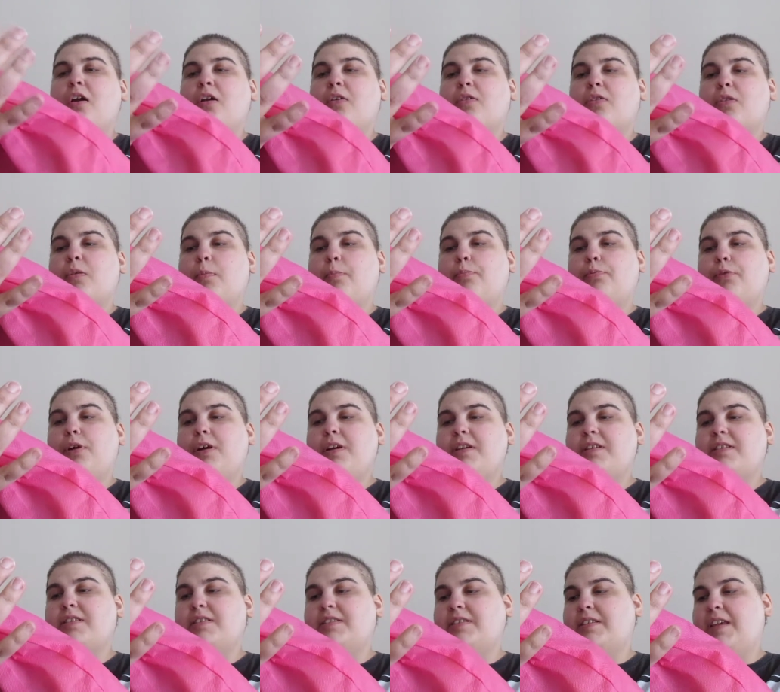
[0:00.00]

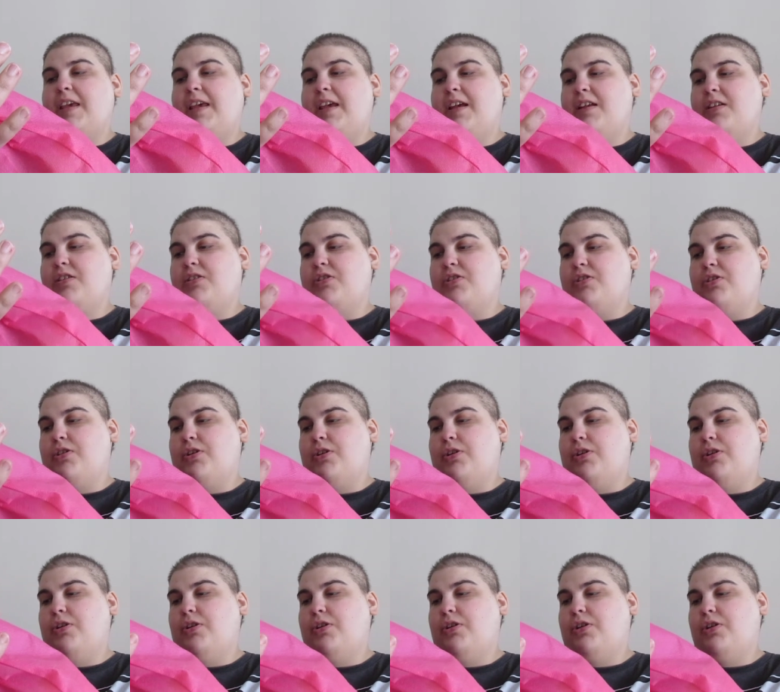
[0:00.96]
Breast
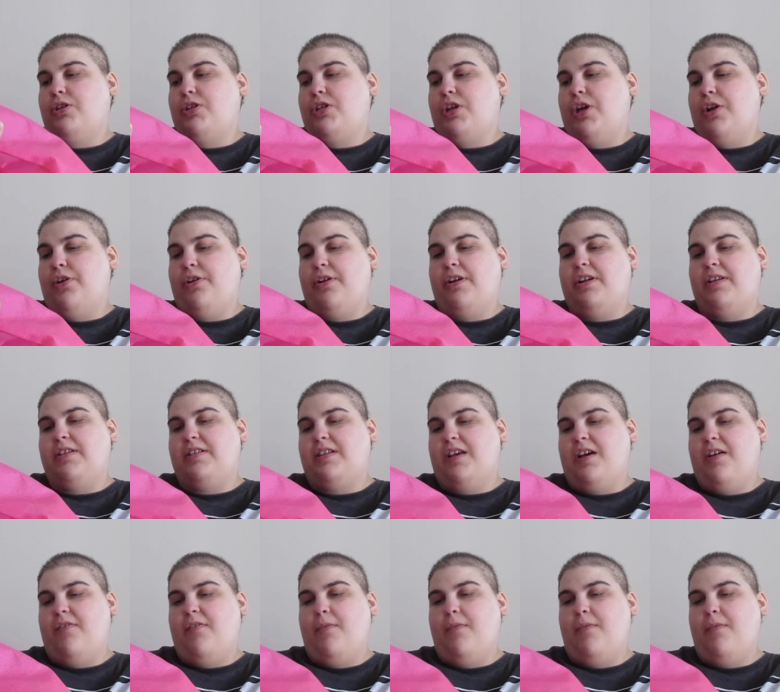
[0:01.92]
Cancer Charities of